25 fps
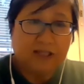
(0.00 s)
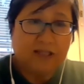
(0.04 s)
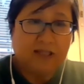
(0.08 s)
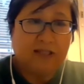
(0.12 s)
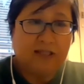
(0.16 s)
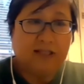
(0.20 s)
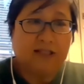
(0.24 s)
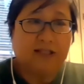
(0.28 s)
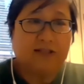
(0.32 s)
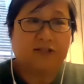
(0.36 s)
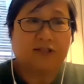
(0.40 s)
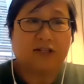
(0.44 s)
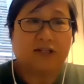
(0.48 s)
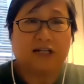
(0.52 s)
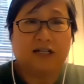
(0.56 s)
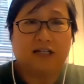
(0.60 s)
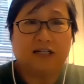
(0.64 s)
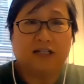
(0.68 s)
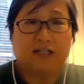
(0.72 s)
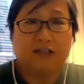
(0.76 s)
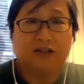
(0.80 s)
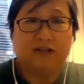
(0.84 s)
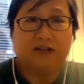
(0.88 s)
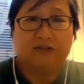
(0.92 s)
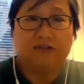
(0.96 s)
this
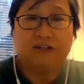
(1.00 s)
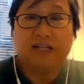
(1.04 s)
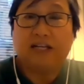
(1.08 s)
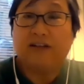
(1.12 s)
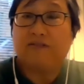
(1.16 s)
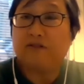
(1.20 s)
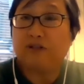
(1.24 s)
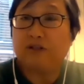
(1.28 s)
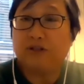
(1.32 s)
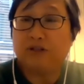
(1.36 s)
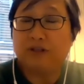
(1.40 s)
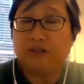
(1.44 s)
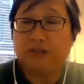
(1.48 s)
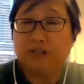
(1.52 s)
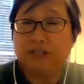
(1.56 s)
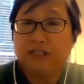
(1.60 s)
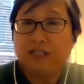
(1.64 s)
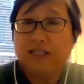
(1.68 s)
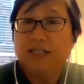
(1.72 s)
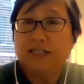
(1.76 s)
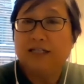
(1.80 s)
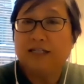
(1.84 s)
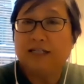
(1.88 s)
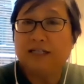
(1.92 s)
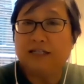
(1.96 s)
kind of livelihood
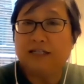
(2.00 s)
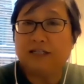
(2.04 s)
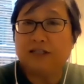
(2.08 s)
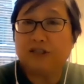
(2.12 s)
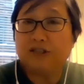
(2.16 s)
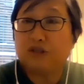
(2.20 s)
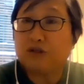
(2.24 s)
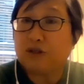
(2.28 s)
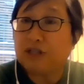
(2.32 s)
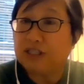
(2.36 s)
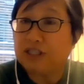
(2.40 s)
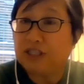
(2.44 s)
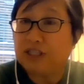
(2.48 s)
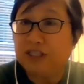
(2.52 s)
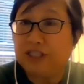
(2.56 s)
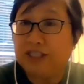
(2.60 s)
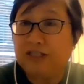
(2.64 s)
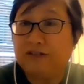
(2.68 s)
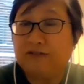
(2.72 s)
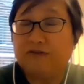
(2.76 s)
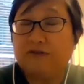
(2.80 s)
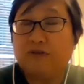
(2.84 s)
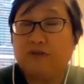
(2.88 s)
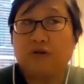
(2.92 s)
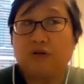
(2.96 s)

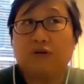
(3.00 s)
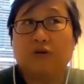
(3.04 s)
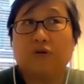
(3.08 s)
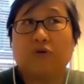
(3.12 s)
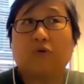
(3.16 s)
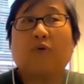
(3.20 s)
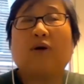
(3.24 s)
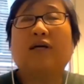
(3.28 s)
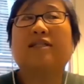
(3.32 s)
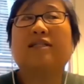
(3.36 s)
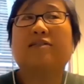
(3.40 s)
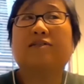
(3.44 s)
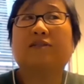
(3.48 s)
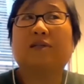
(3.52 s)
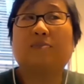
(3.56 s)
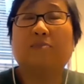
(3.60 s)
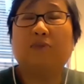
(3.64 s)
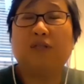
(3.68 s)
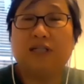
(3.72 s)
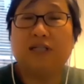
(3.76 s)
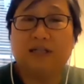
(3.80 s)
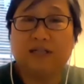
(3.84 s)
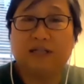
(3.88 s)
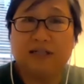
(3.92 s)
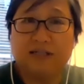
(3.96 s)
strategy for quite some
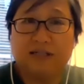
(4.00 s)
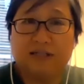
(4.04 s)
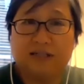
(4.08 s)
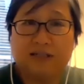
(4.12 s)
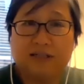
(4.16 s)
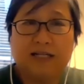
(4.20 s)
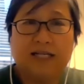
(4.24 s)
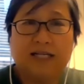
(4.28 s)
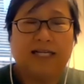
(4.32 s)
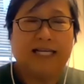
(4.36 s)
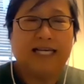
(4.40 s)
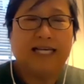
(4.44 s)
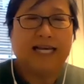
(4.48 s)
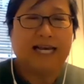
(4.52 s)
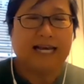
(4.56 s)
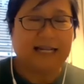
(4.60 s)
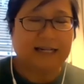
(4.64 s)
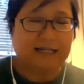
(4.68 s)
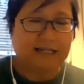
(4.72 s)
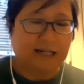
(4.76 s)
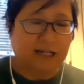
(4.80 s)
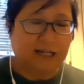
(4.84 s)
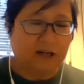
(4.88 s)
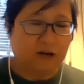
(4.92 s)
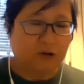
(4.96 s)
years.
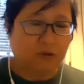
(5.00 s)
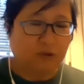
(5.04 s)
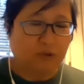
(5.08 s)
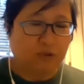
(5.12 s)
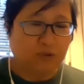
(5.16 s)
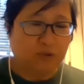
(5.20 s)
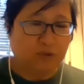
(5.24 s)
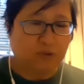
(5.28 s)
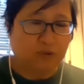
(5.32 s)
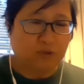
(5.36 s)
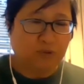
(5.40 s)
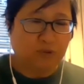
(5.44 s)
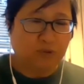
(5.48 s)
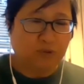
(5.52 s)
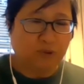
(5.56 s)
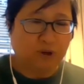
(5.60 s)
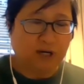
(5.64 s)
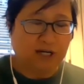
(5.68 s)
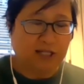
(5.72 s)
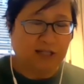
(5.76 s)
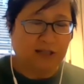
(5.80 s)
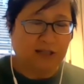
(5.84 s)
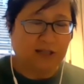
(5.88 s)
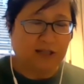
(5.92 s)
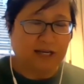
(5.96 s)
And now,
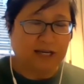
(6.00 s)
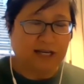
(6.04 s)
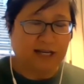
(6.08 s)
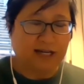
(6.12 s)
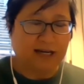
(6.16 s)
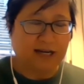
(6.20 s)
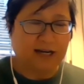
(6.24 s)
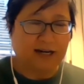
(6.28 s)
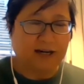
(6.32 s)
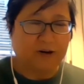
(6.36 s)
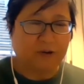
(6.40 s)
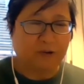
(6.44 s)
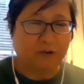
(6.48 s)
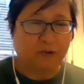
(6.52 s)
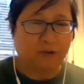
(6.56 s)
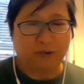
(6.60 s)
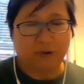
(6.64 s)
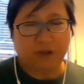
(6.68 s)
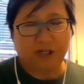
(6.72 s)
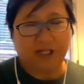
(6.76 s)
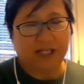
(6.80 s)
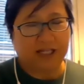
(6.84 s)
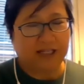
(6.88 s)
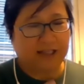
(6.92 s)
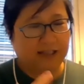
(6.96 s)
what they are
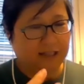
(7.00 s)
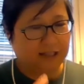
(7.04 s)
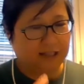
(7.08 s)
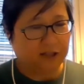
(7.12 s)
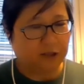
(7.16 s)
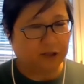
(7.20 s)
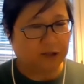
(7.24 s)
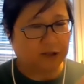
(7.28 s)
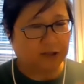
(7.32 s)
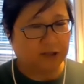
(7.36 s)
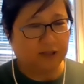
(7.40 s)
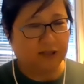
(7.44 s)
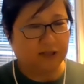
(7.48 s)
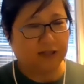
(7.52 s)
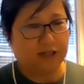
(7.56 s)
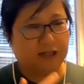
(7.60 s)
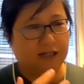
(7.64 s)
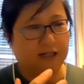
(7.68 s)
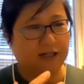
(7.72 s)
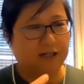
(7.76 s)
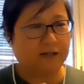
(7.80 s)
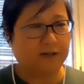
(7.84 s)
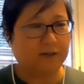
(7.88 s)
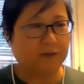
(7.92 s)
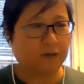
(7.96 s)
in this
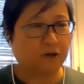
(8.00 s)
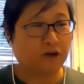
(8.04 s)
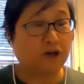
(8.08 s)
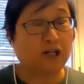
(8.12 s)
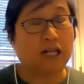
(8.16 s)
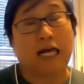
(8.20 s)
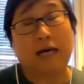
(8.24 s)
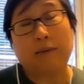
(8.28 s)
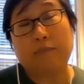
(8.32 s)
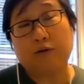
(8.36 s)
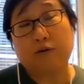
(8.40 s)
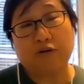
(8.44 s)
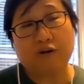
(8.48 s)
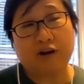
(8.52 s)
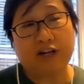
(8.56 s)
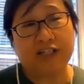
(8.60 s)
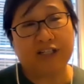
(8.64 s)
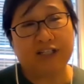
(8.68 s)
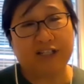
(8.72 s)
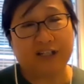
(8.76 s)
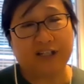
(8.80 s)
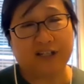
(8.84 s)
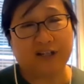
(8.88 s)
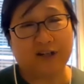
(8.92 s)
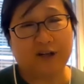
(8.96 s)

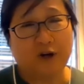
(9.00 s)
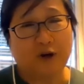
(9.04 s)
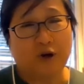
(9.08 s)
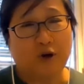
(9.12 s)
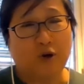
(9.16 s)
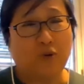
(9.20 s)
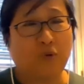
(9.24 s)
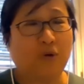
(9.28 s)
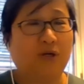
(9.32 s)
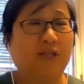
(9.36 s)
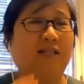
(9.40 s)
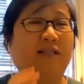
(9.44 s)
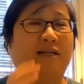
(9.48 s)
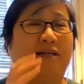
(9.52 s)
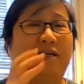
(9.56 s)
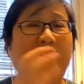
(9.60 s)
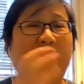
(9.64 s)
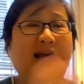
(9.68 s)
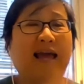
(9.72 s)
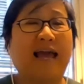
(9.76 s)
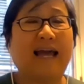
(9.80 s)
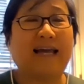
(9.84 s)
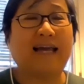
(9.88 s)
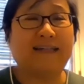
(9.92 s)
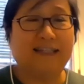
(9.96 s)
collaboration, what they
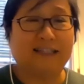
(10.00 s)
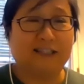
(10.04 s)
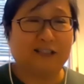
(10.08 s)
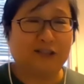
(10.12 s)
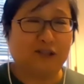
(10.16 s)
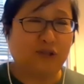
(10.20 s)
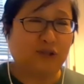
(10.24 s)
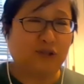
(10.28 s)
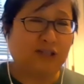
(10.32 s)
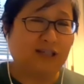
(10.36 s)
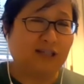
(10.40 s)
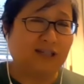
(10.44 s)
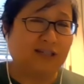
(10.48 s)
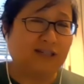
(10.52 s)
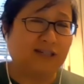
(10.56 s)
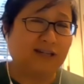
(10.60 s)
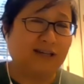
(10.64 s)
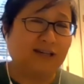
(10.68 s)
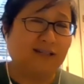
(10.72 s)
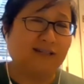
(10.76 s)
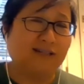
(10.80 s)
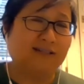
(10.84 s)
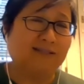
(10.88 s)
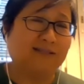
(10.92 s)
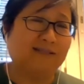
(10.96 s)
are adding to their
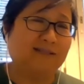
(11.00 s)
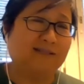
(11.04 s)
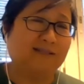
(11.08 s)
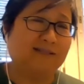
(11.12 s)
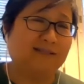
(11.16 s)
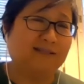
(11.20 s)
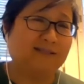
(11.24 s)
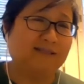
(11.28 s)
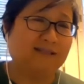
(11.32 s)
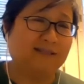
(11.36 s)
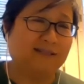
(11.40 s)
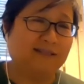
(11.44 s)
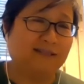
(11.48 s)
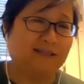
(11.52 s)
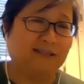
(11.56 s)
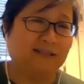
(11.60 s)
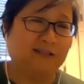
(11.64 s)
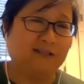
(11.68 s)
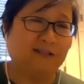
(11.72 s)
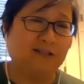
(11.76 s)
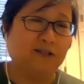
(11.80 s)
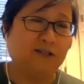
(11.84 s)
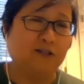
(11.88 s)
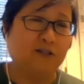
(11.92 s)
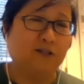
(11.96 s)
analyses is
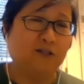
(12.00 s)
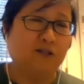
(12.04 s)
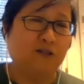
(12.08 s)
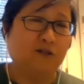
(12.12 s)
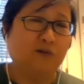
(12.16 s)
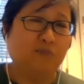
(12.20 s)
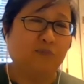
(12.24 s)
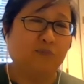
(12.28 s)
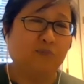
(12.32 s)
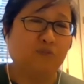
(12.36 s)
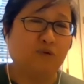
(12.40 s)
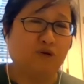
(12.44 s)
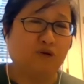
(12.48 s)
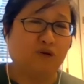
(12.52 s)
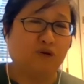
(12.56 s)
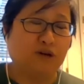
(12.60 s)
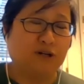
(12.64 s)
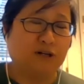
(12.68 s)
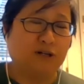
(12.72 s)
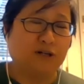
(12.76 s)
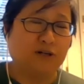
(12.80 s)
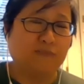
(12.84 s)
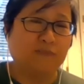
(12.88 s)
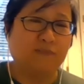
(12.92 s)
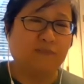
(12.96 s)
this more
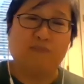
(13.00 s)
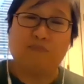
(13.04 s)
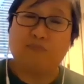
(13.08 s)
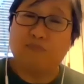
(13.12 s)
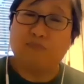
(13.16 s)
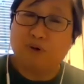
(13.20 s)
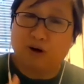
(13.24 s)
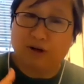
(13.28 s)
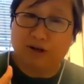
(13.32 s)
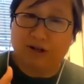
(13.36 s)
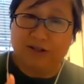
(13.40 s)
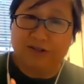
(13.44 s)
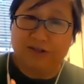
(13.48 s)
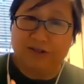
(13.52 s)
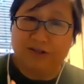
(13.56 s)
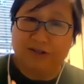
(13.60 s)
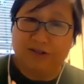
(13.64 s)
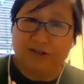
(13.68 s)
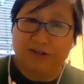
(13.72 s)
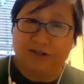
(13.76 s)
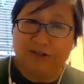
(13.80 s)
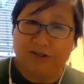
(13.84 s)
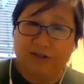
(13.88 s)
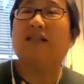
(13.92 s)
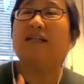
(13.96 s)

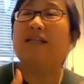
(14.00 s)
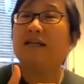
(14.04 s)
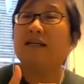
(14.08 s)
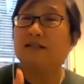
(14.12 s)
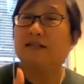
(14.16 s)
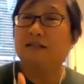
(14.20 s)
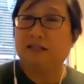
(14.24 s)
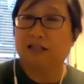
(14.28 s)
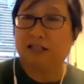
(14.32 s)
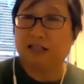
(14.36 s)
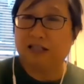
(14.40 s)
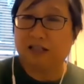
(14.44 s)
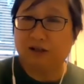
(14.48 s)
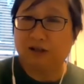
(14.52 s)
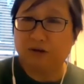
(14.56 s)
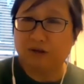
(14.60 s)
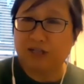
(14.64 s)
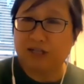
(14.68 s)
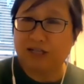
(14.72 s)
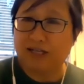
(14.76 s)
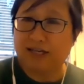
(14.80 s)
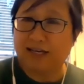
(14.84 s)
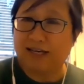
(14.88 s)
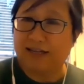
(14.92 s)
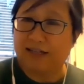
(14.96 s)
policy, political look
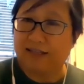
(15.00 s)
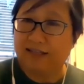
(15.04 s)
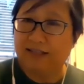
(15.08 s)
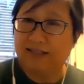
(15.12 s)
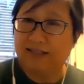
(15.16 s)
at